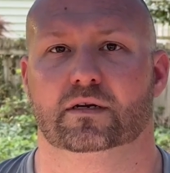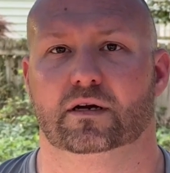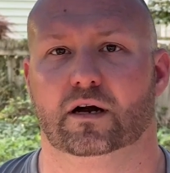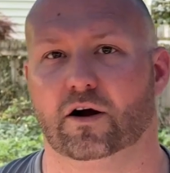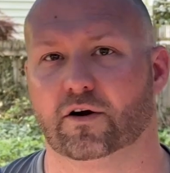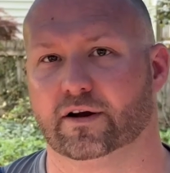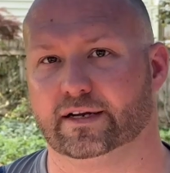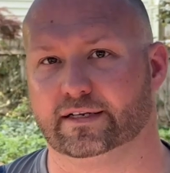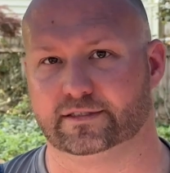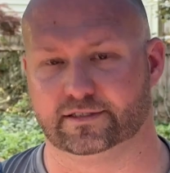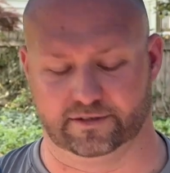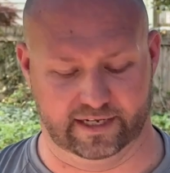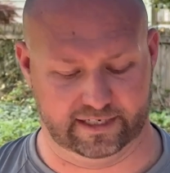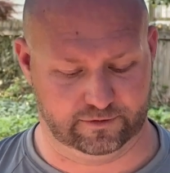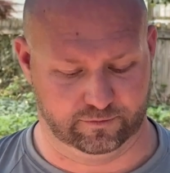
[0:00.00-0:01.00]
All right,
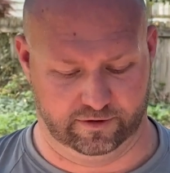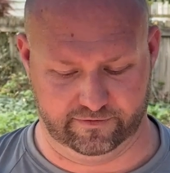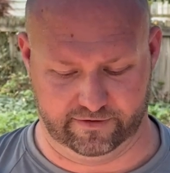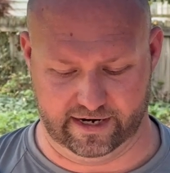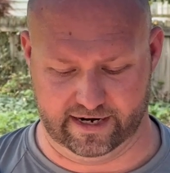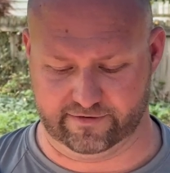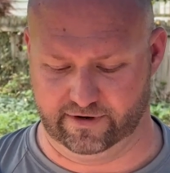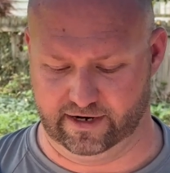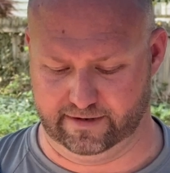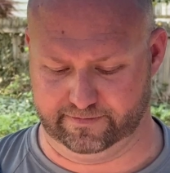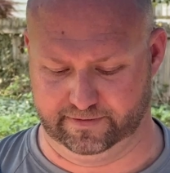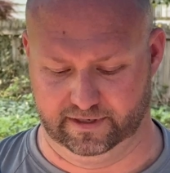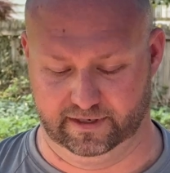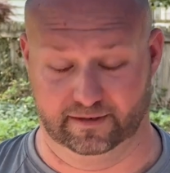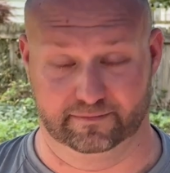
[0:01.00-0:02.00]
so that's one rack
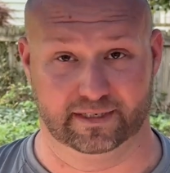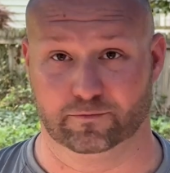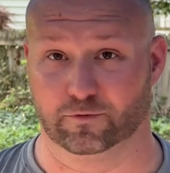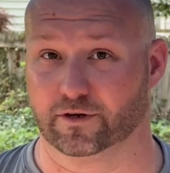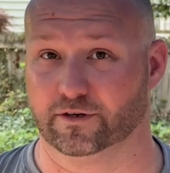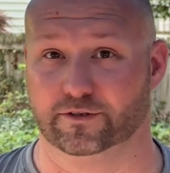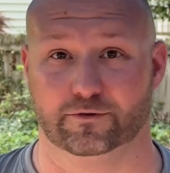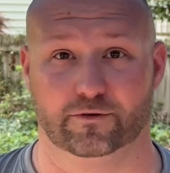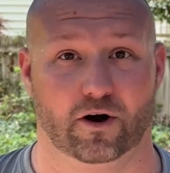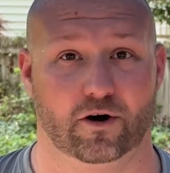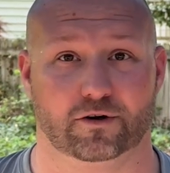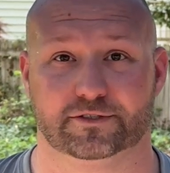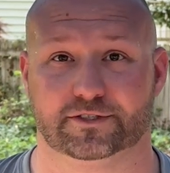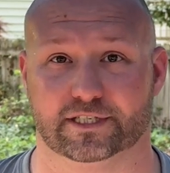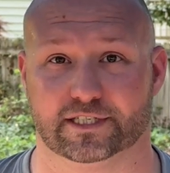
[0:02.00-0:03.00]
wrapped up, and we're going to do
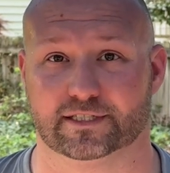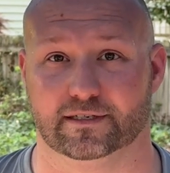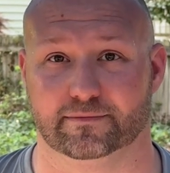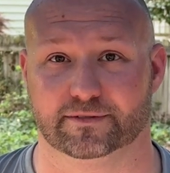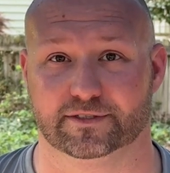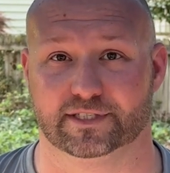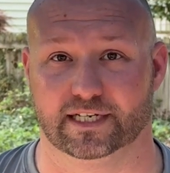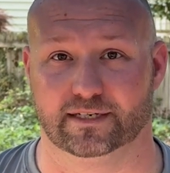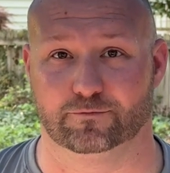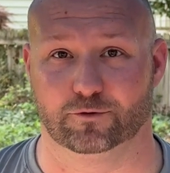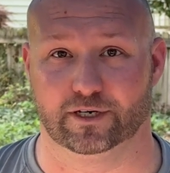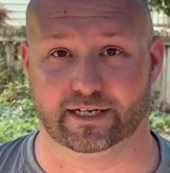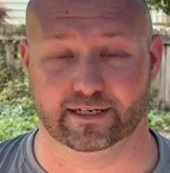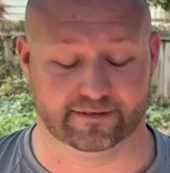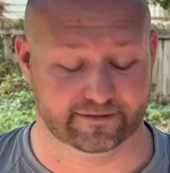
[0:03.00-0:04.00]
all 6 of them the same
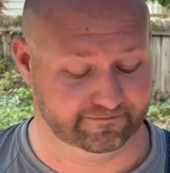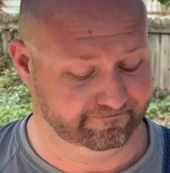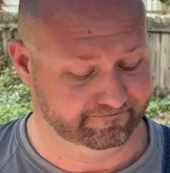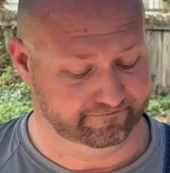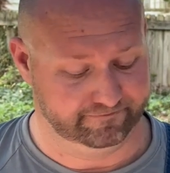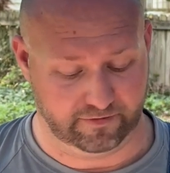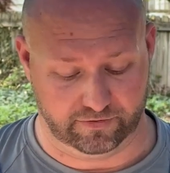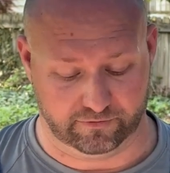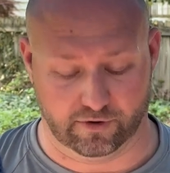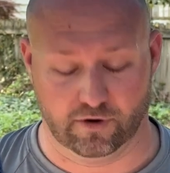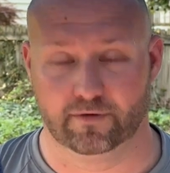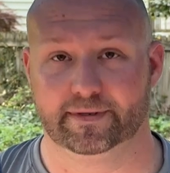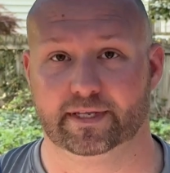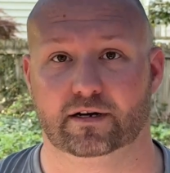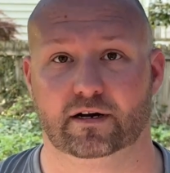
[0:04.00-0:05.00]
way. Throw
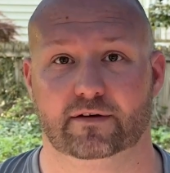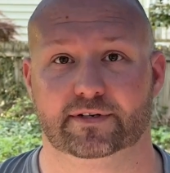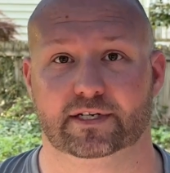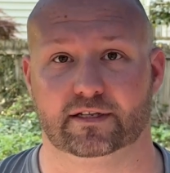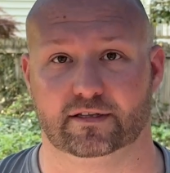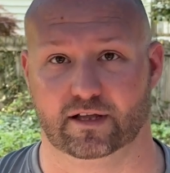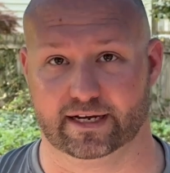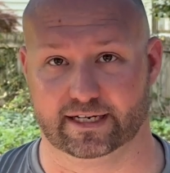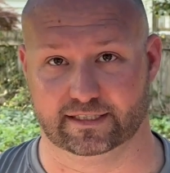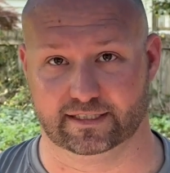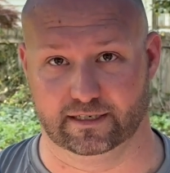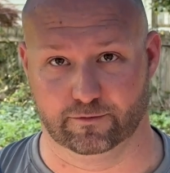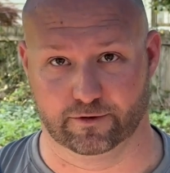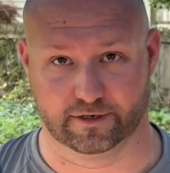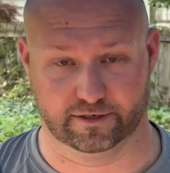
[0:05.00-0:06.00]
them in the oven, and like I
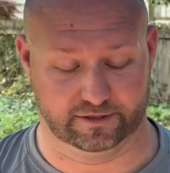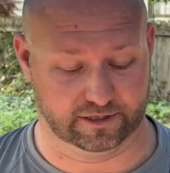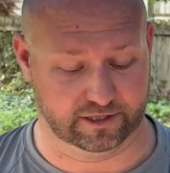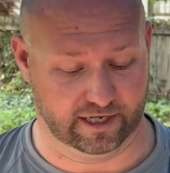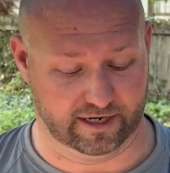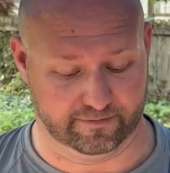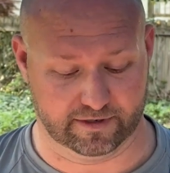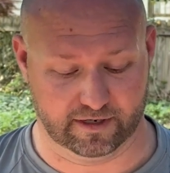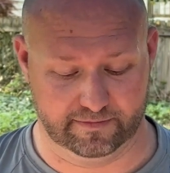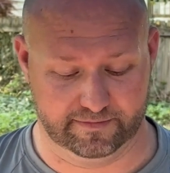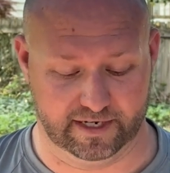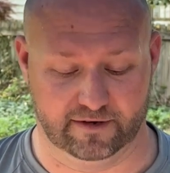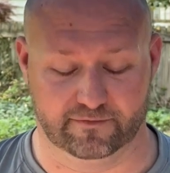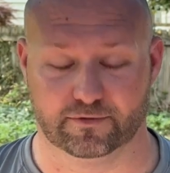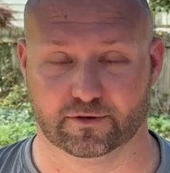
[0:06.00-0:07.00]
said, we're going to just let them come
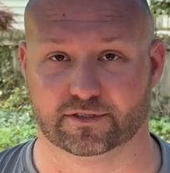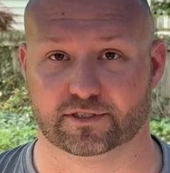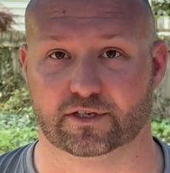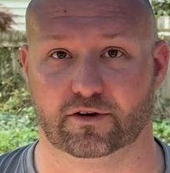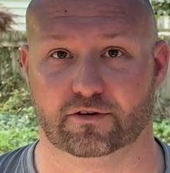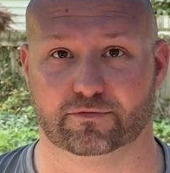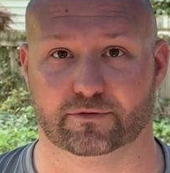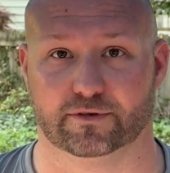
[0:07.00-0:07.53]
down for a soft